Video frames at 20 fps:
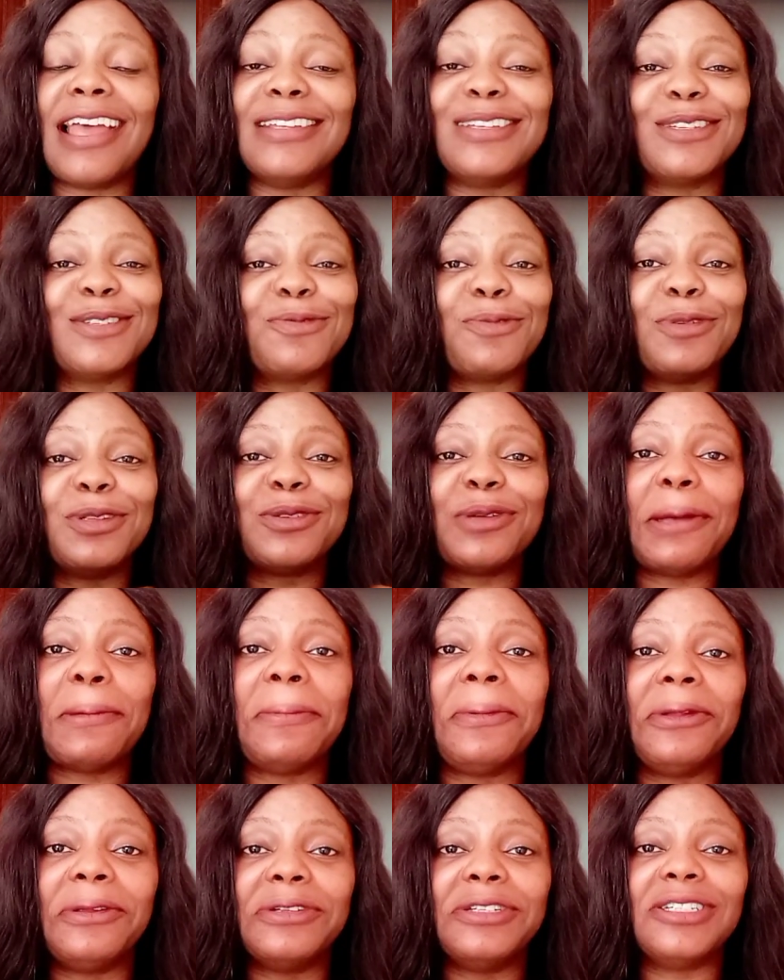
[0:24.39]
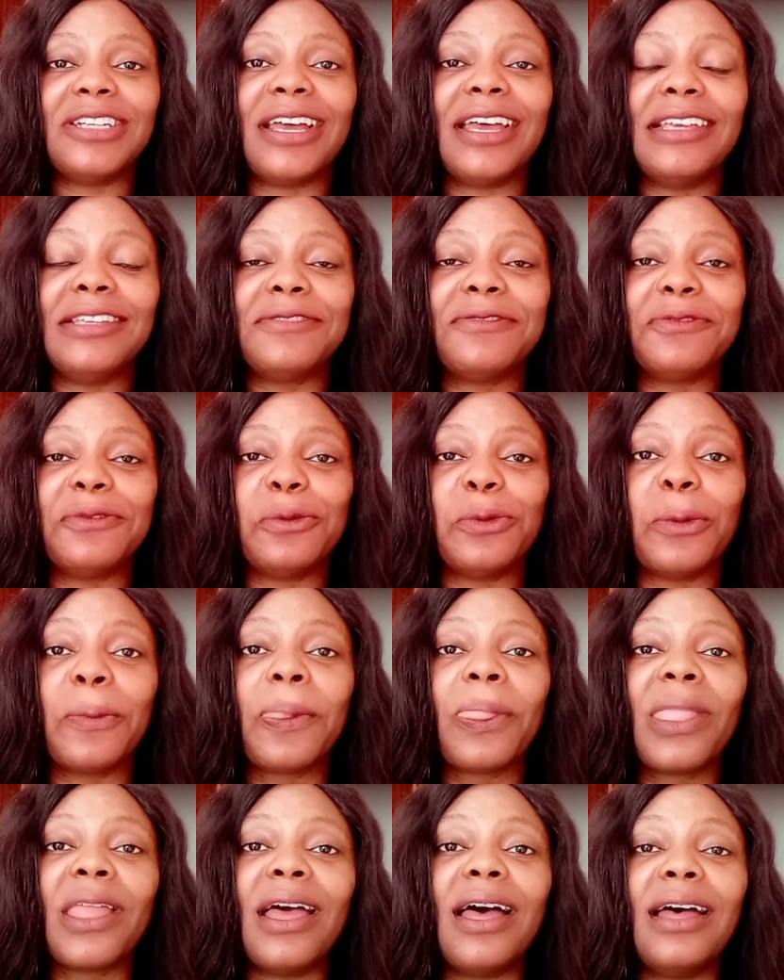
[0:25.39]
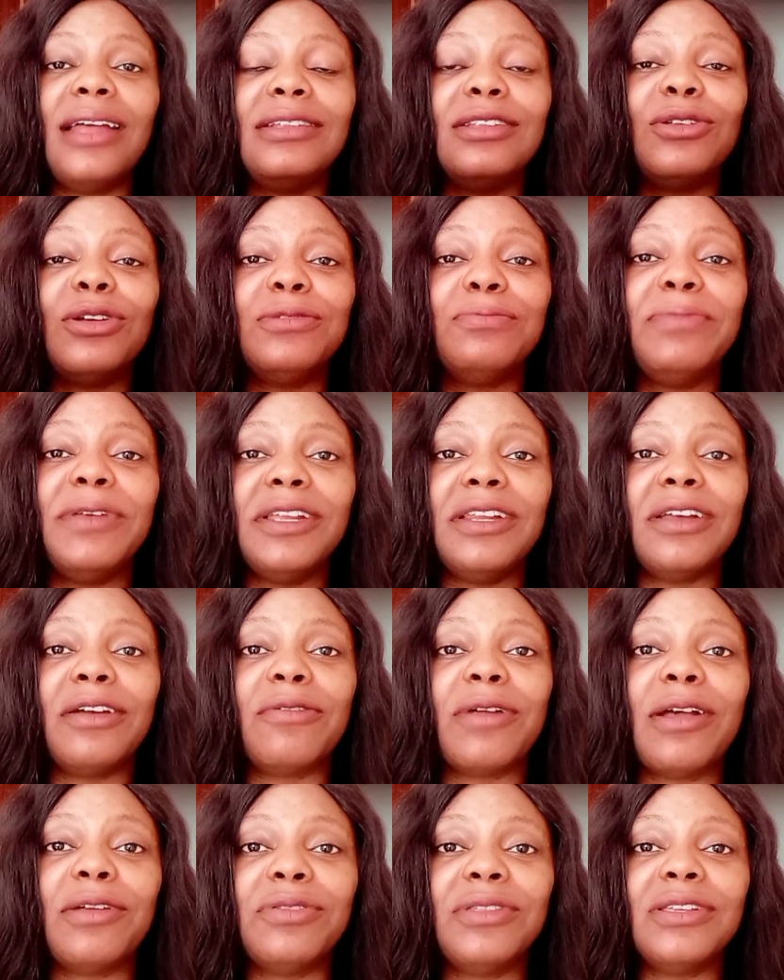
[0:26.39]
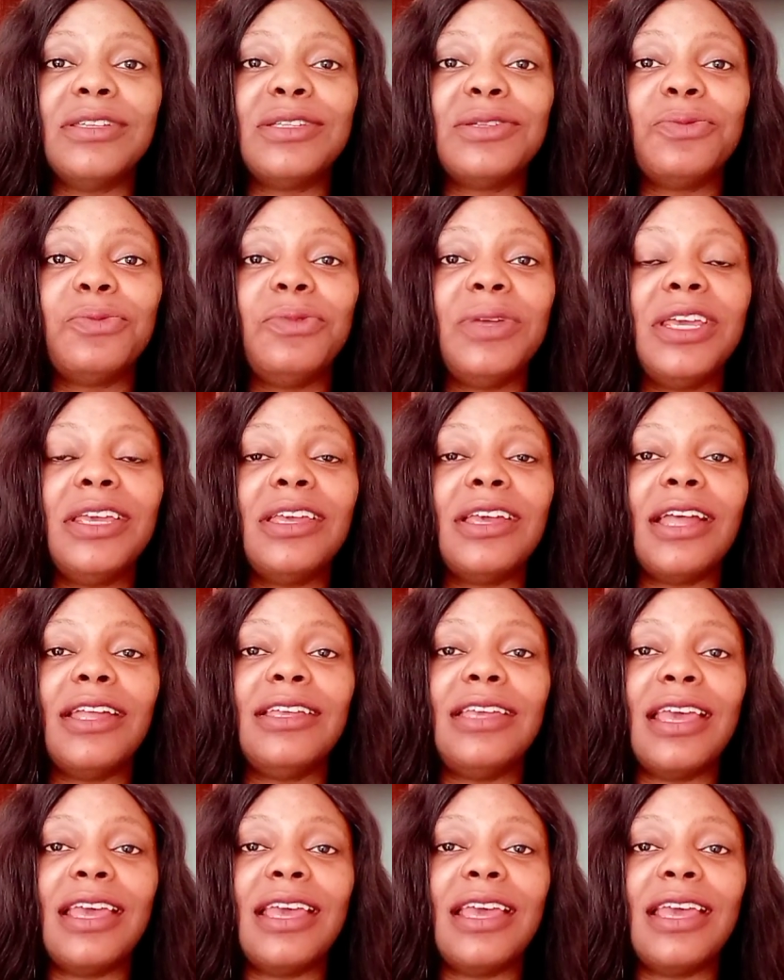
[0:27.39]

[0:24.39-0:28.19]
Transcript: I just want to apologize for not being around this week.